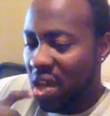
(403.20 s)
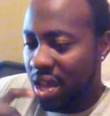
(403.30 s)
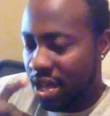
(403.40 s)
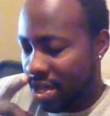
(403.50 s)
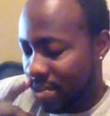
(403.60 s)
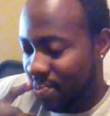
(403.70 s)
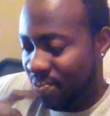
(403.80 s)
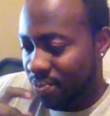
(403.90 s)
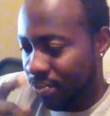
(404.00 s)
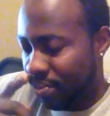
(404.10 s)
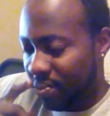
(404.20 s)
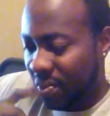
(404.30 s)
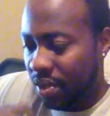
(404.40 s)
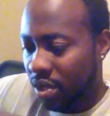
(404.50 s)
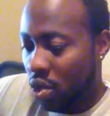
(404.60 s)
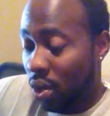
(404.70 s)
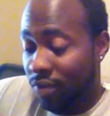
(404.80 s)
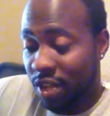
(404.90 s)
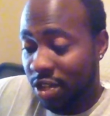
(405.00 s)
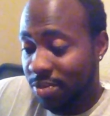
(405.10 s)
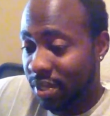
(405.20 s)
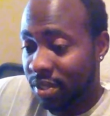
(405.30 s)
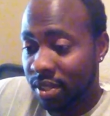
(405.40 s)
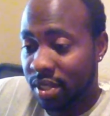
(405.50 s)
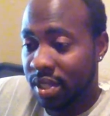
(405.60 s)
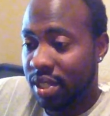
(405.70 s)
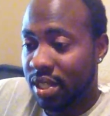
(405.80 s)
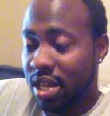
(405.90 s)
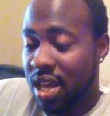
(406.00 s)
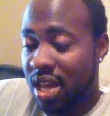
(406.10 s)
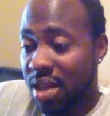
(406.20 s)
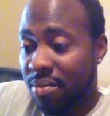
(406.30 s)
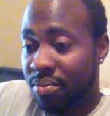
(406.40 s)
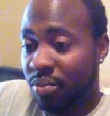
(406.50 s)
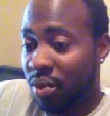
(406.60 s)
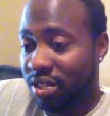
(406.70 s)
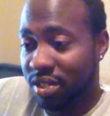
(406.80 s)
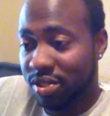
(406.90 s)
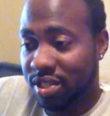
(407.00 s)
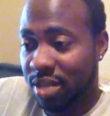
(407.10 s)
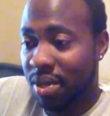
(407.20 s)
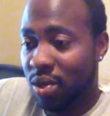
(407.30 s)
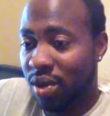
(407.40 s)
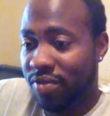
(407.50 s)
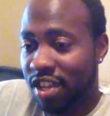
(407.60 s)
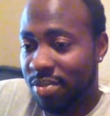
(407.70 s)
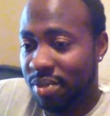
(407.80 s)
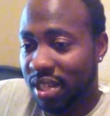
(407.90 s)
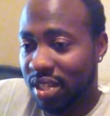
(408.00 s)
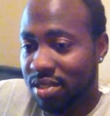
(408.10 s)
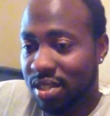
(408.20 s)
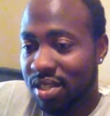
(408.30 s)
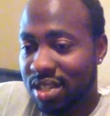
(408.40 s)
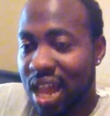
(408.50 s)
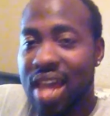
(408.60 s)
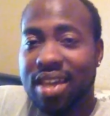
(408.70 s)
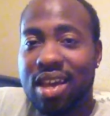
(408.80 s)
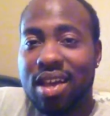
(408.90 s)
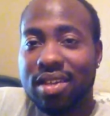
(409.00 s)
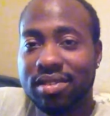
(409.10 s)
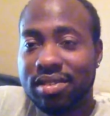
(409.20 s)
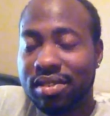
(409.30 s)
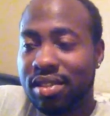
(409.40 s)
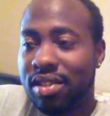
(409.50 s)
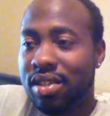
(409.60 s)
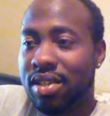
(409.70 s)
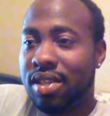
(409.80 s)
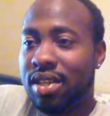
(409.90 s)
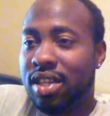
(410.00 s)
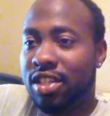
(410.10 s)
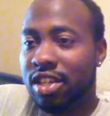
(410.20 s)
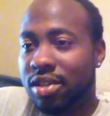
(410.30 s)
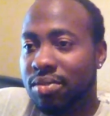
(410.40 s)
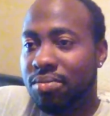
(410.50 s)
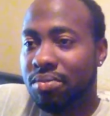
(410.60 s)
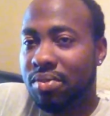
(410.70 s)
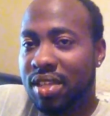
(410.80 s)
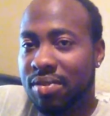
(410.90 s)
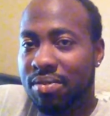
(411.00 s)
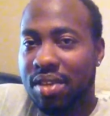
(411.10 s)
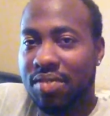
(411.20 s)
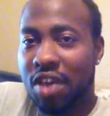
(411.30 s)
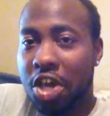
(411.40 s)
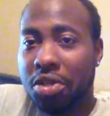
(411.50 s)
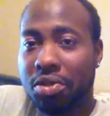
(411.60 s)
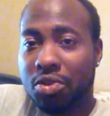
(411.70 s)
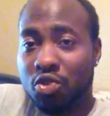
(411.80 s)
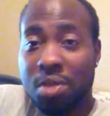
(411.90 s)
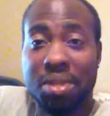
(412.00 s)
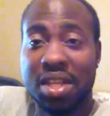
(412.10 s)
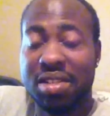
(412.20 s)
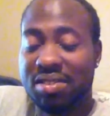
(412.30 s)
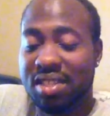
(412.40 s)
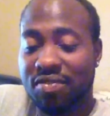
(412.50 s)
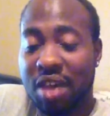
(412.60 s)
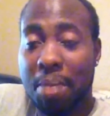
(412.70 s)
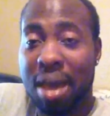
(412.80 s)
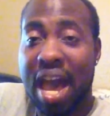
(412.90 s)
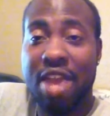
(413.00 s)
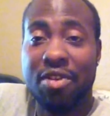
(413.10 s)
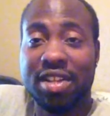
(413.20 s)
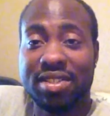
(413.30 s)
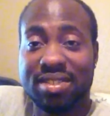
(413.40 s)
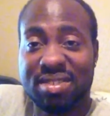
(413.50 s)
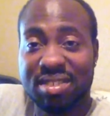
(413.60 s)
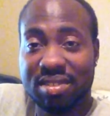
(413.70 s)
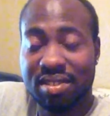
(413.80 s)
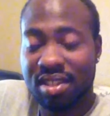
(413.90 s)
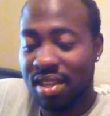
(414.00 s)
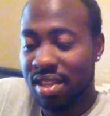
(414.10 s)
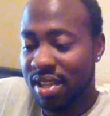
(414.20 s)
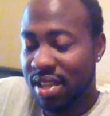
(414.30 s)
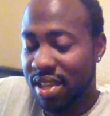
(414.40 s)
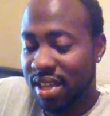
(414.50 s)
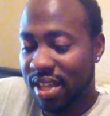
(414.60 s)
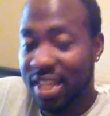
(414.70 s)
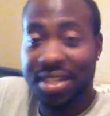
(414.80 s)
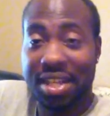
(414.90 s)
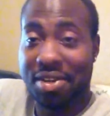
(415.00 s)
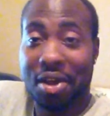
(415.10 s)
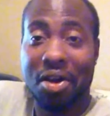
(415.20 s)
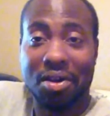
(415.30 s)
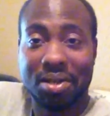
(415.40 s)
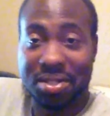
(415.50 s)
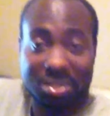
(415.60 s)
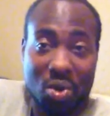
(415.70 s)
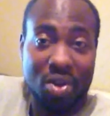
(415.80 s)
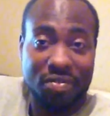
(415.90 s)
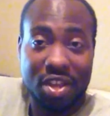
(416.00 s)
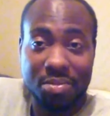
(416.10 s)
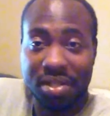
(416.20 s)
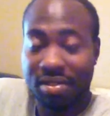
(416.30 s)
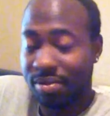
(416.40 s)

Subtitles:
Corey Feldman, what is there to say about Corey Feldman? He's an icon. He fought gremlins, he fought pirates. He did it all, because he's Corey Feldman.